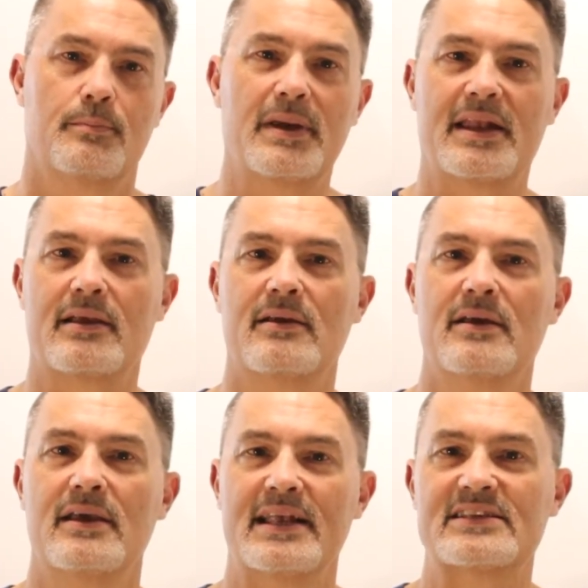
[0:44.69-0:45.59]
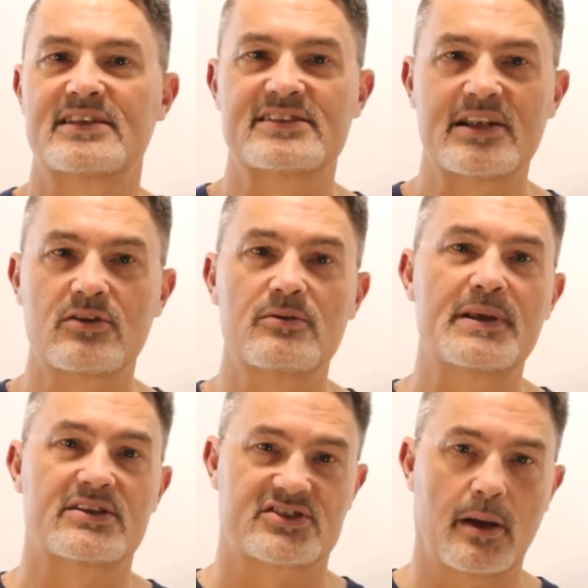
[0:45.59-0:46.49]
meaning it is considered to
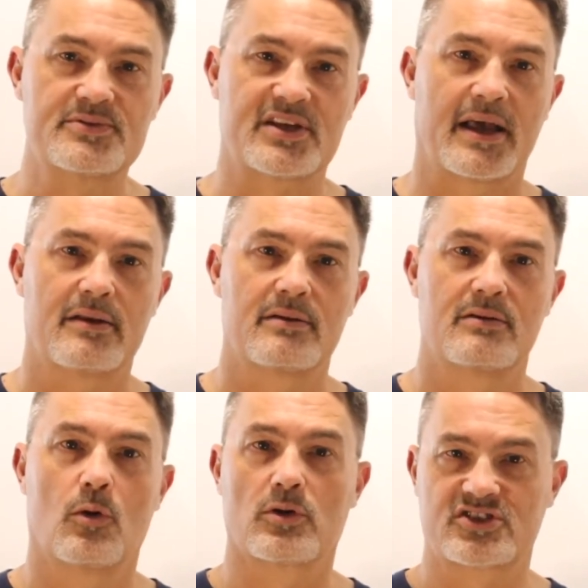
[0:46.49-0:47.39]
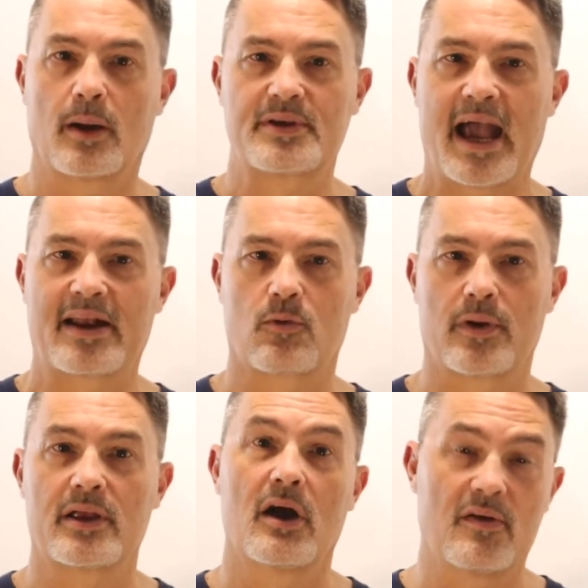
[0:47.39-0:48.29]
be a subset or
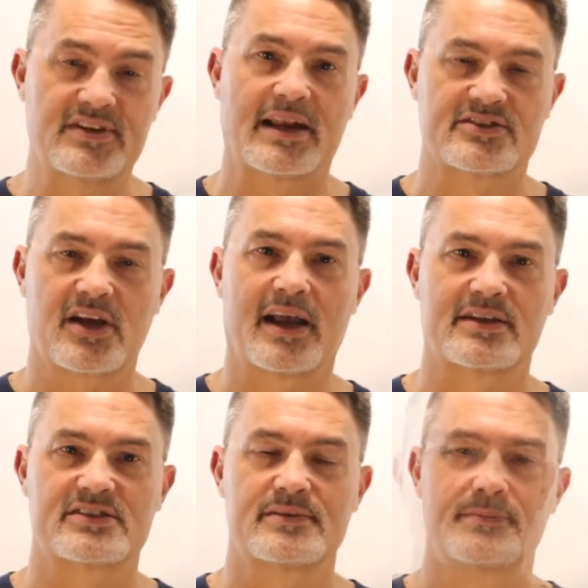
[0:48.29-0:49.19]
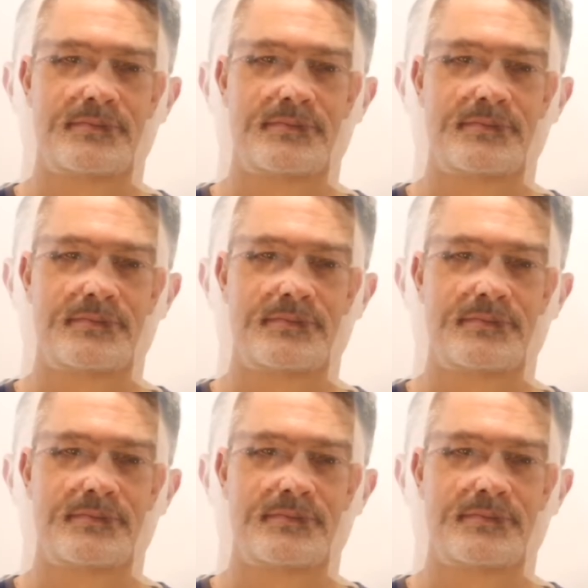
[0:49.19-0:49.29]
subcategory of data science.